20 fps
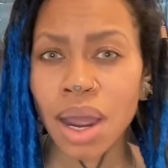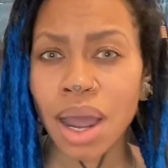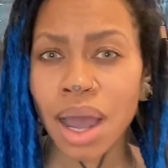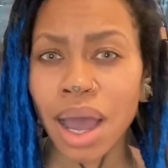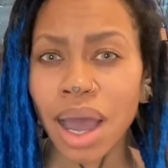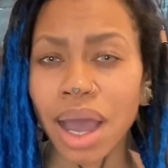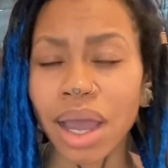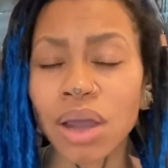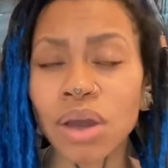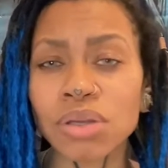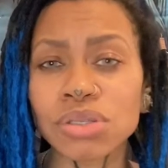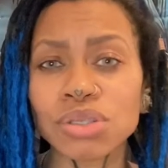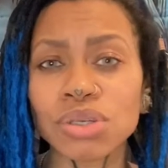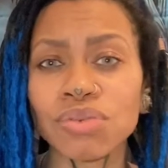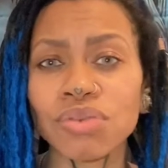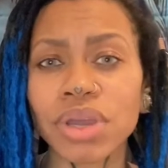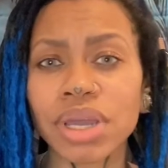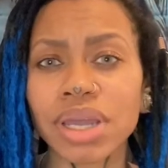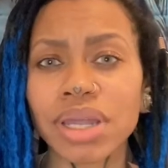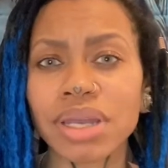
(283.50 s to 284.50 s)
I also
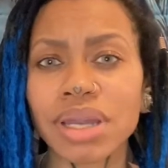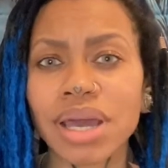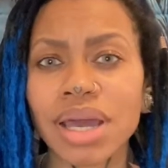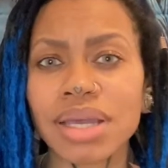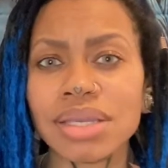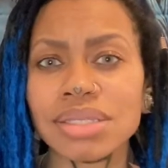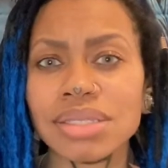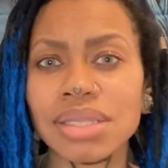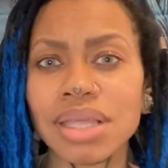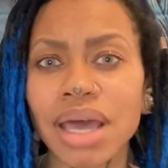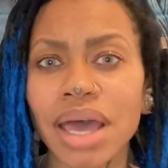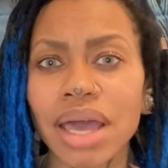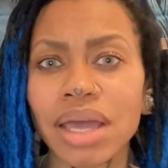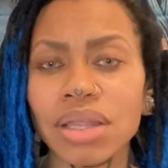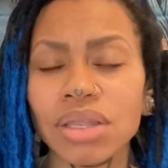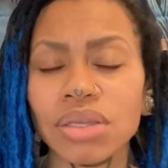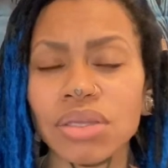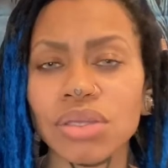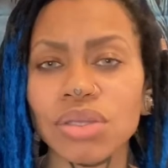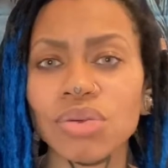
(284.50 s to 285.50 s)
recognize that
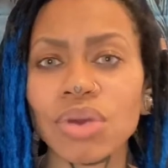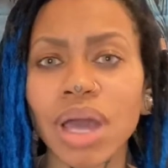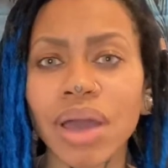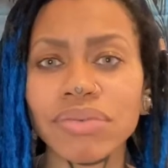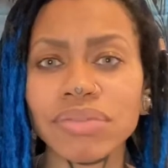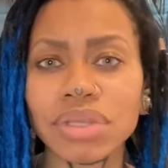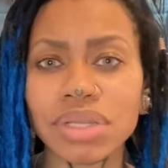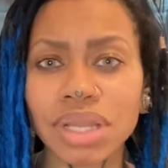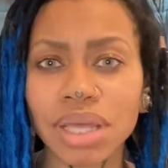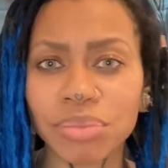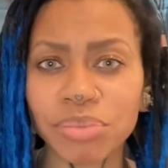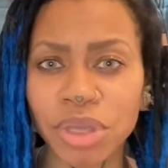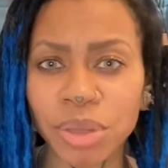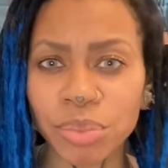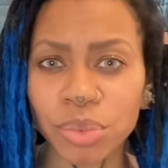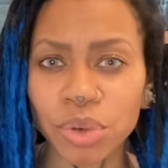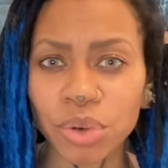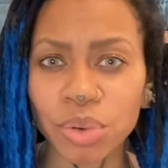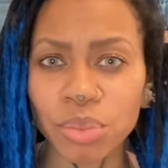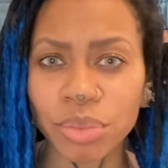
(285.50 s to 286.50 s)
you have to let
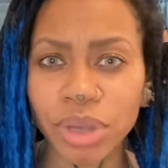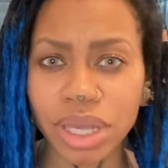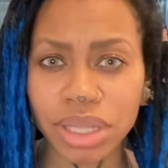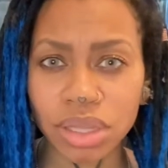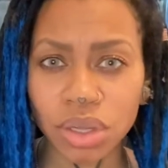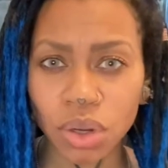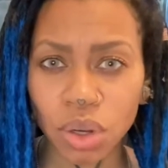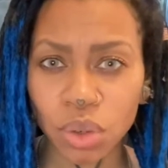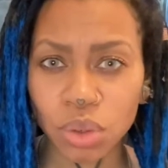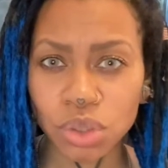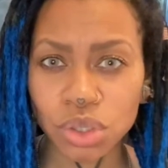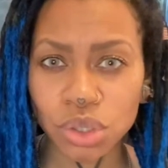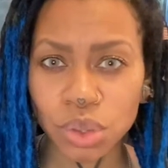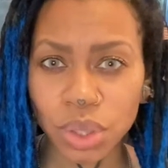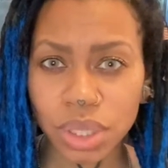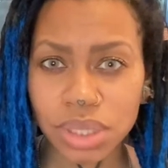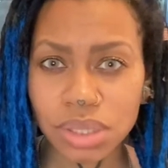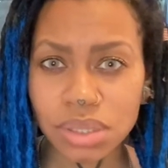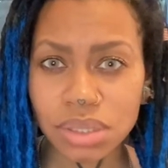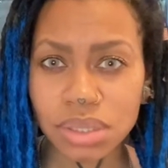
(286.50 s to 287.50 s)
people make their own
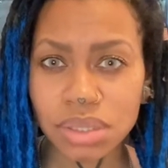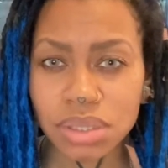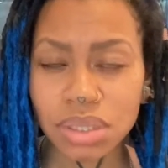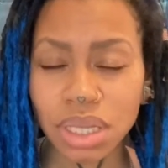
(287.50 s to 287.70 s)
choices,